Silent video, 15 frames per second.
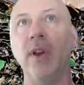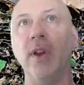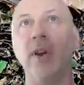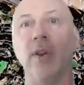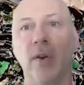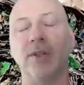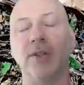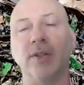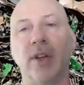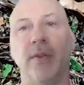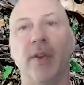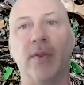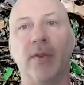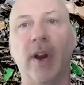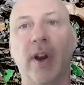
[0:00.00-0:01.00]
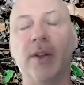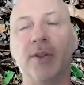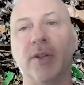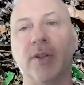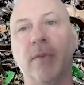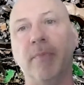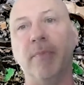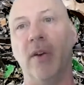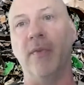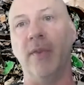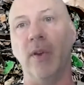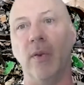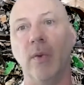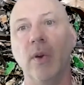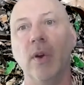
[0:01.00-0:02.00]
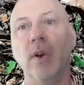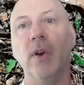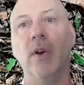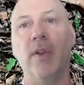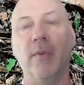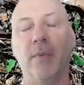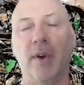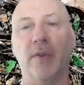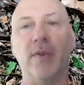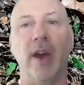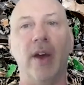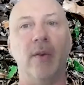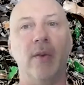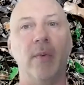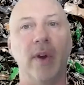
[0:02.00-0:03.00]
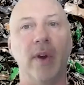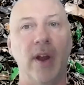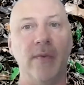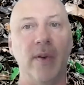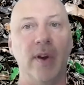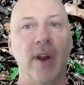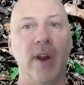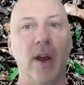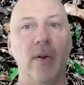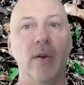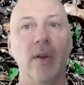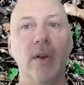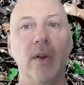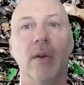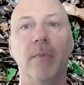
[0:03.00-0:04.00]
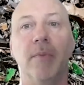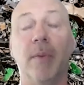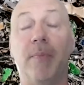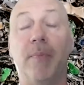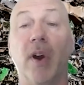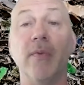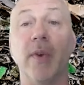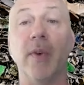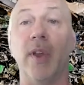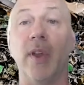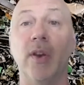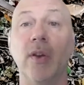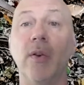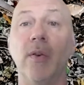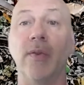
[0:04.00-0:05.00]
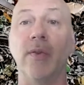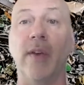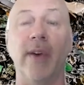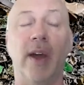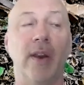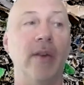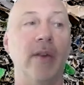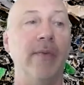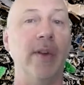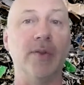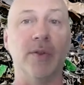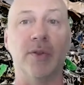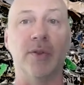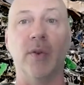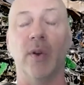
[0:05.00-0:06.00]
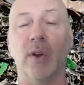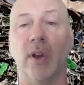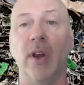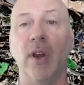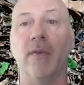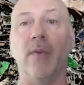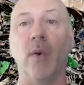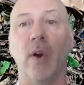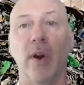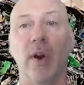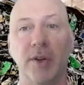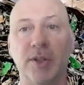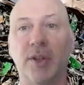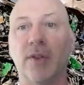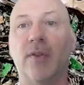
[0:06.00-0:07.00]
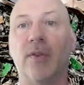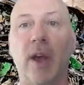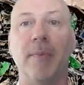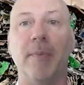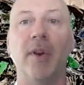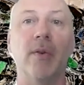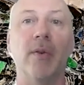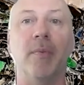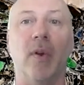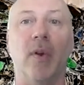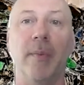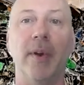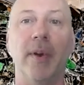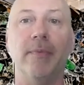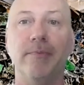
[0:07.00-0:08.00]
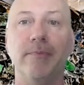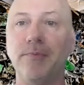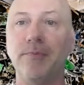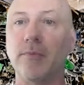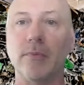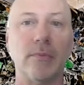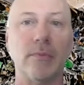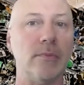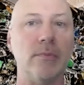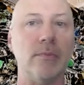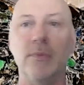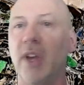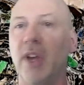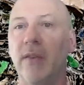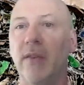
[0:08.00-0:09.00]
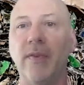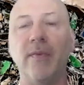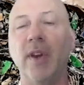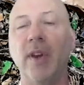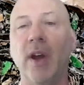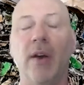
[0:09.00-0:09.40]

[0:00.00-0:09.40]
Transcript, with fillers: locations now. They started out just in Bellevue. They have one in Seattle, one in Everett now. But part of what they do is they've had individuals who are looking for just a step into employment, 10 to 15